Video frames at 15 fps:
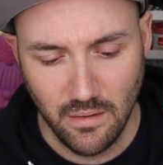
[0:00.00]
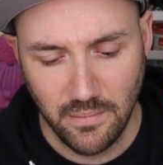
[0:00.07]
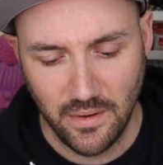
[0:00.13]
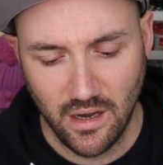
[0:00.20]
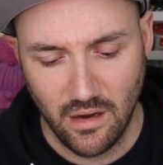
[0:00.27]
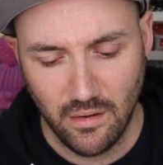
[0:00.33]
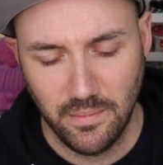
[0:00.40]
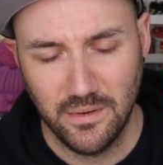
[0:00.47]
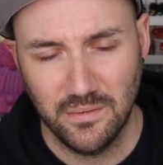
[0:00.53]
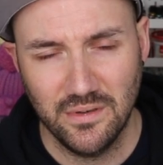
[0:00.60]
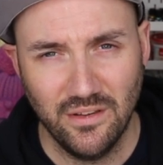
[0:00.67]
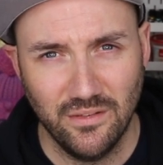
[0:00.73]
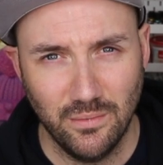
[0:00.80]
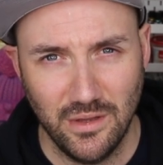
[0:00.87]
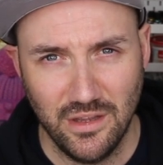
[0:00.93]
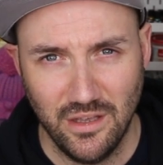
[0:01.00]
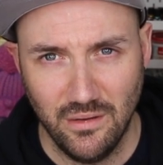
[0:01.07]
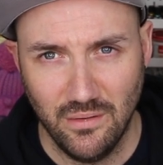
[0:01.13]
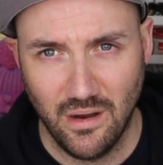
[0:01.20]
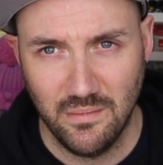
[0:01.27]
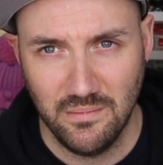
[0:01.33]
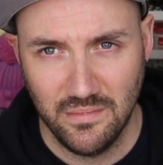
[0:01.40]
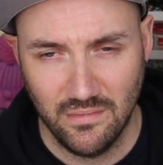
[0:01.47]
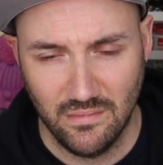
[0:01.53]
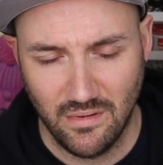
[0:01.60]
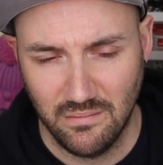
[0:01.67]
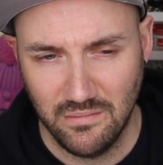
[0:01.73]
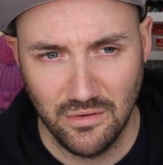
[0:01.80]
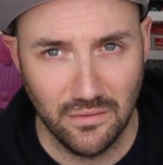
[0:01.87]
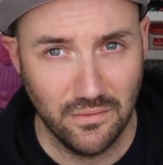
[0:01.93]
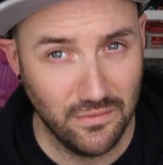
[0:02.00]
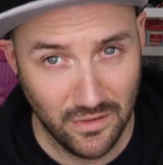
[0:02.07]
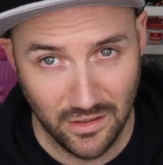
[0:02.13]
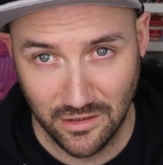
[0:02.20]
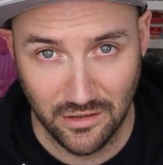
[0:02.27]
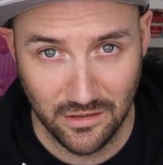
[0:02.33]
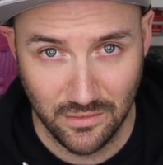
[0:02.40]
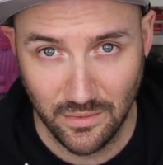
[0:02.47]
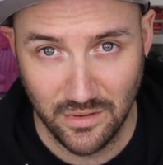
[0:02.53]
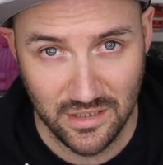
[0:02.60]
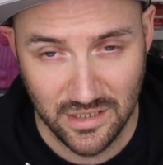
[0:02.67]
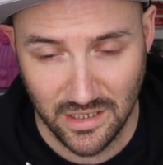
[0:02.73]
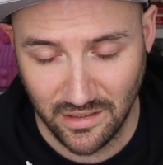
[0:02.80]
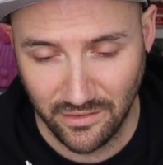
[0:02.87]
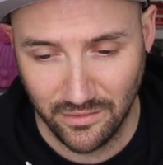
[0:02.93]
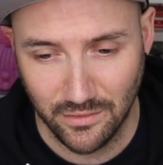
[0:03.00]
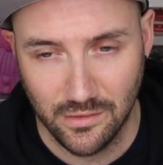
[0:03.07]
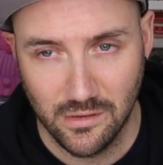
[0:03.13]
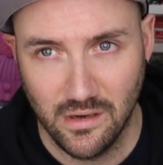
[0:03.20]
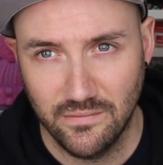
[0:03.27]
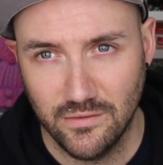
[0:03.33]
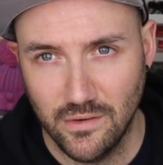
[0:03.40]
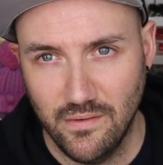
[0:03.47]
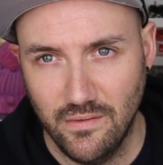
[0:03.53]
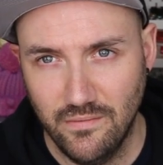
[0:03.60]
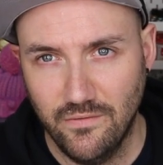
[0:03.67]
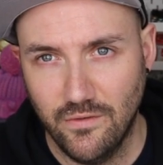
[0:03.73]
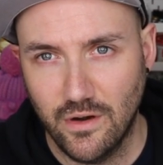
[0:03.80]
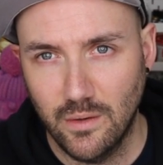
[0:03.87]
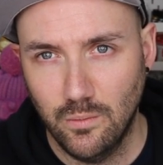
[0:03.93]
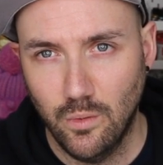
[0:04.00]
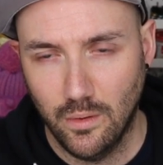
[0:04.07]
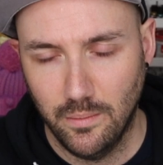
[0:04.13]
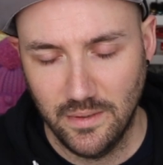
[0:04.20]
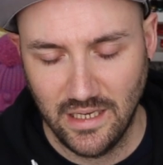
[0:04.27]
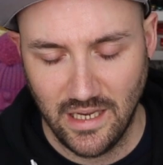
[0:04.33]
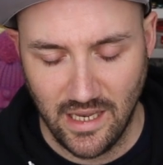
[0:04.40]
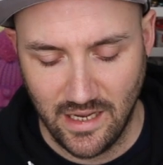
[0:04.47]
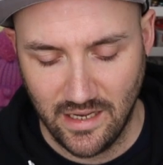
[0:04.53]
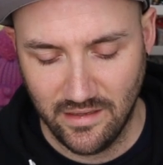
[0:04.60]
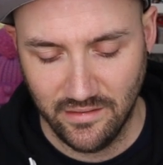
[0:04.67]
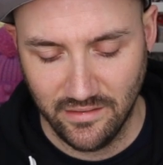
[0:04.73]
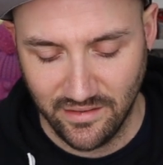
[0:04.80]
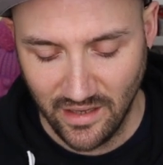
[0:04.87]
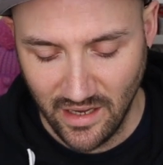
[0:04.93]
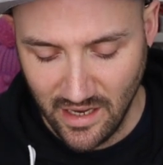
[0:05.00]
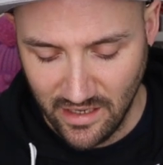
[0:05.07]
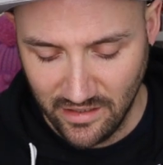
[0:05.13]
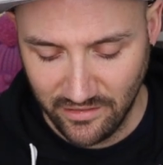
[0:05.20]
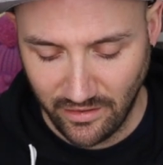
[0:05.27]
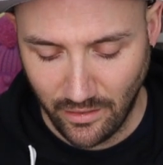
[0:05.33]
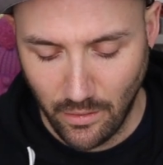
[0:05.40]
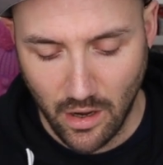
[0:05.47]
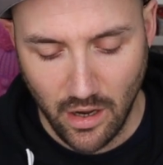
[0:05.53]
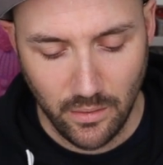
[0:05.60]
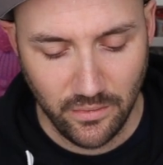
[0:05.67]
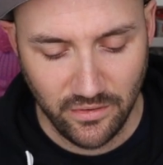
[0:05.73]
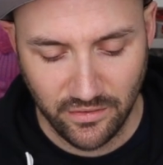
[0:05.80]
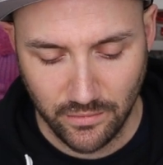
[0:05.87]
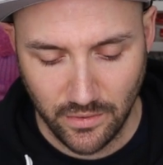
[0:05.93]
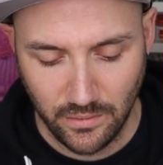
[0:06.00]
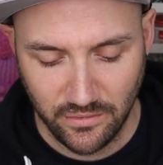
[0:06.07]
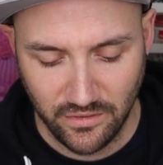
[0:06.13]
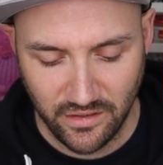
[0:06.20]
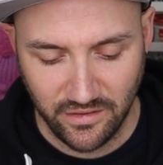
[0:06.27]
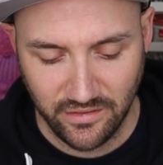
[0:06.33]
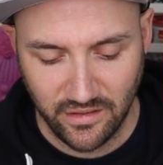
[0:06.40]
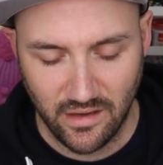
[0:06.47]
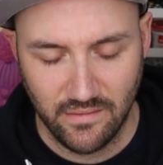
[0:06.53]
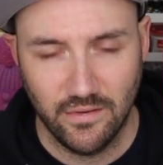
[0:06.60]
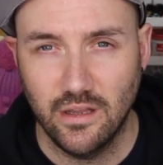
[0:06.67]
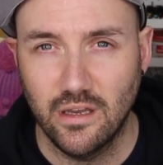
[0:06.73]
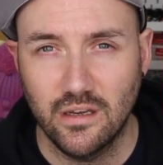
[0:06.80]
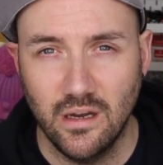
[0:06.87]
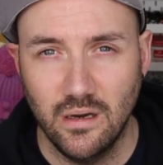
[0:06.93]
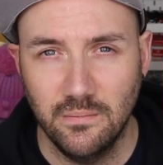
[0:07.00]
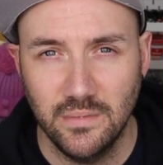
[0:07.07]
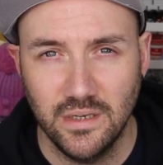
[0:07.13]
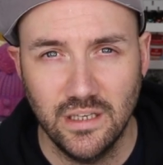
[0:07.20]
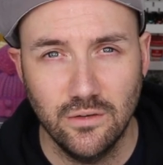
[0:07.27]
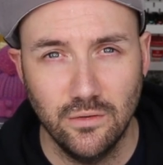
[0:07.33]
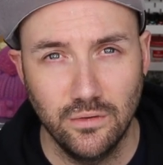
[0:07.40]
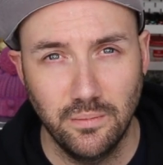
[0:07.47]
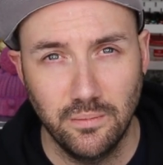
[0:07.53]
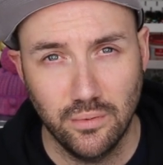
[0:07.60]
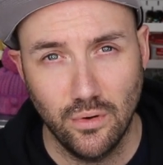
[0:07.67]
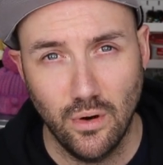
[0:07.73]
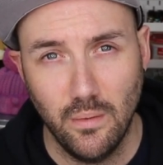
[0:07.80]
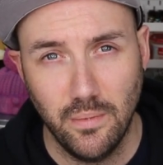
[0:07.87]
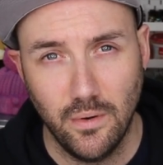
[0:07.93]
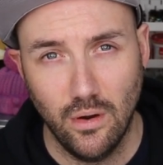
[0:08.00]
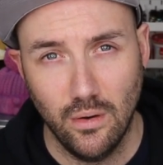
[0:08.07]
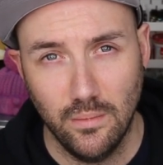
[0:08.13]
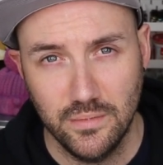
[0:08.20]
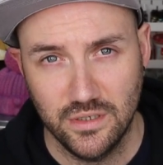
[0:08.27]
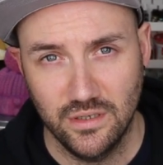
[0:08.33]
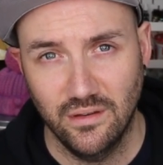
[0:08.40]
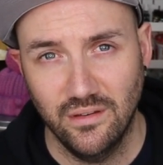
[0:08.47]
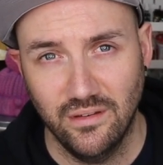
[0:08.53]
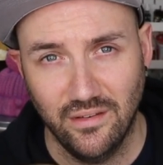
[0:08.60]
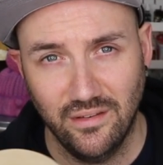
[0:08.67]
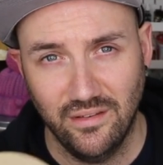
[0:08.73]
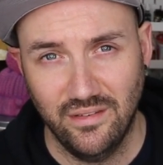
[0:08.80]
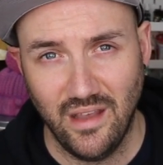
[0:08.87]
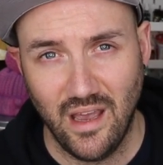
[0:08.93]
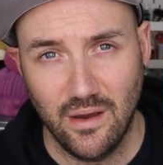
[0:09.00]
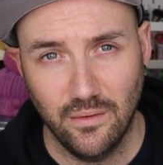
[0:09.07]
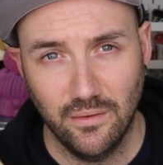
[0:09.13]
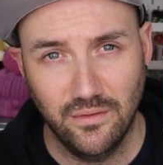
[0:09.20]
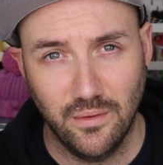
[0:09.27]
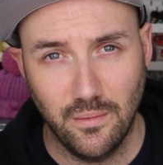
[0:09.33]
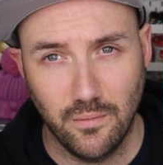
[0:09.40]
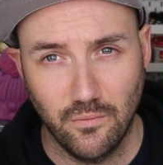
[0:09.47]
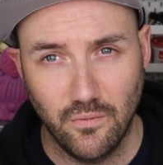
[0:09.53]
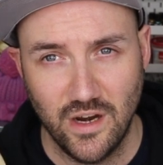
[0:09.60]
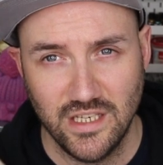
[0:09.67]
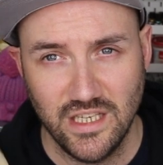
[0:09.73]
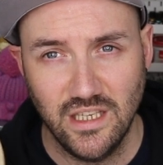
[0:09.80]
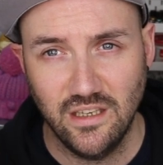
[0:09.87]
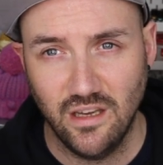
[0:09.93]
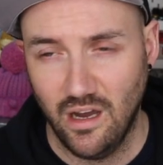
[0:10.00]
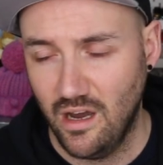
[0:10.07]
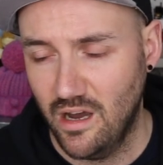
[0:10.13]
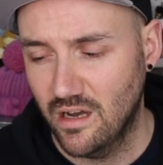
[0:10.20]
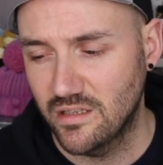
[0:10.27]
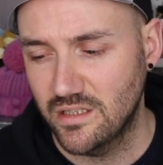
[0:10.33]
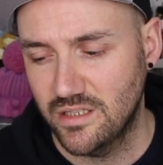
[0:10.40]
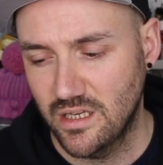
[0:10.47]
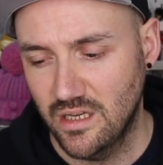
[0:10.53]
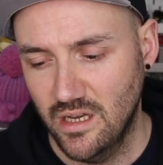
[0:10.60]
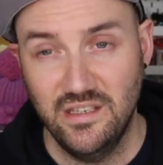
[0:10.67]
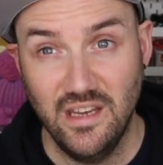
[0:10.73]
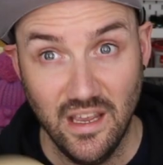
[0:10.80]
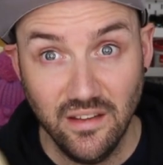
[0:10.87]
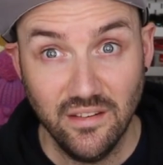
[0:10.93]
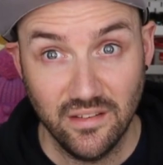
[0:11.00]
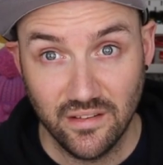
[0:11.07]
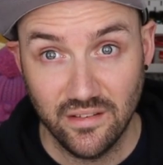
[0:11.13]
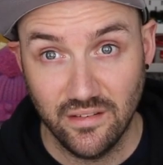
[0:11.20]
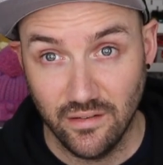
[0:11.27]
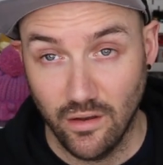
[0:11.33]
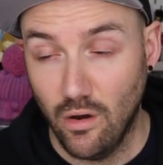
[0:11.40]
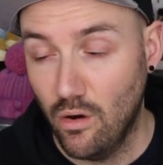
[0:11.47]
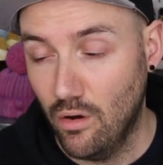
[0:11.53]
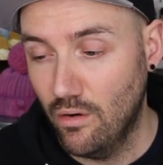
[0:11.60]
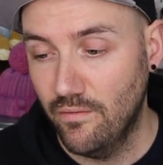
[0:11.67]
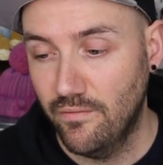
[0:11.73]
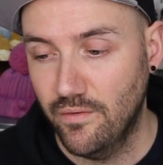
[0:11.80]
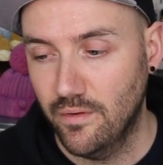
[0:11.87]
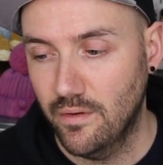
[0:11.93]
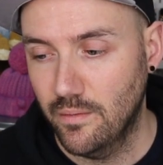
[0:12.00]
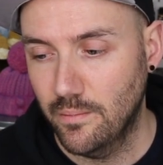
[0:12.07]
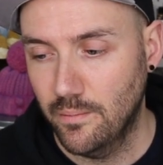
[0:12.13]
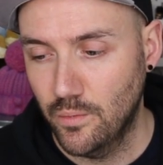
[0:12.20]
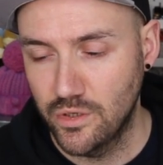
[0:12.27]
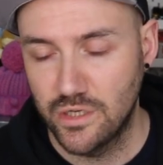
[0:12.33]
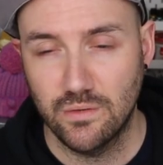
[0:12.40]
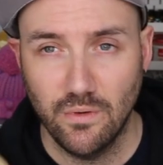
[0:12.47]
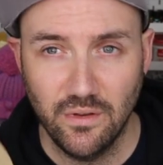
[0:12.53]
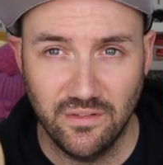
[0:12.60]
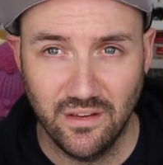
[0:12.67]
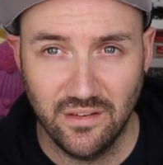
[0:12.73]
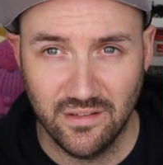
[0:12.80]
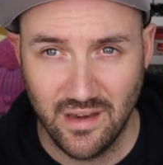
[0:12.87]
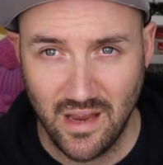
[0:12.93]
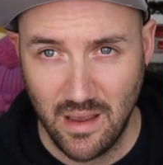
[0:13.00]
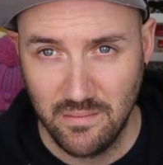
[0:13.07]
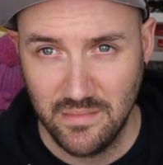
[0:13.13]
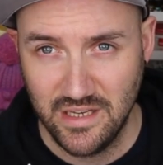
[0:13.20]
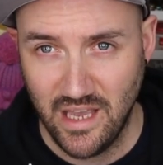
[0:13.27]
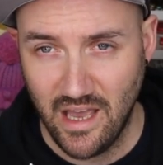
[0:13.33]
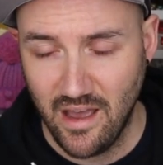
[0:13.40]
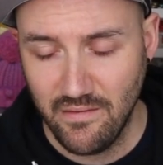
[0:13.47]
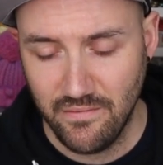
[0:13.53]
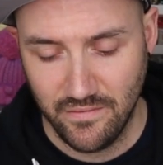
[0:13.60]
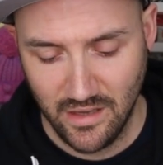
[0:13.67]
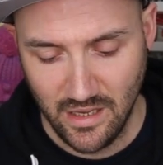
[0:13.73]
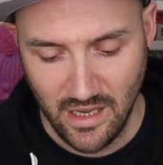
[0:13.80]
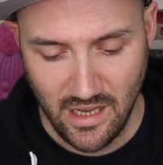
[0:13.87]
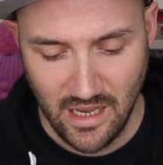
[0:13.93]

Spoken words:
but I'll be honest with you, I'm not very good with a jigsaw, I've got very wobbly hands, and so I was thrilled to discover that a company called Prop Options sells ready-cut discs of moisture-resistant MDF.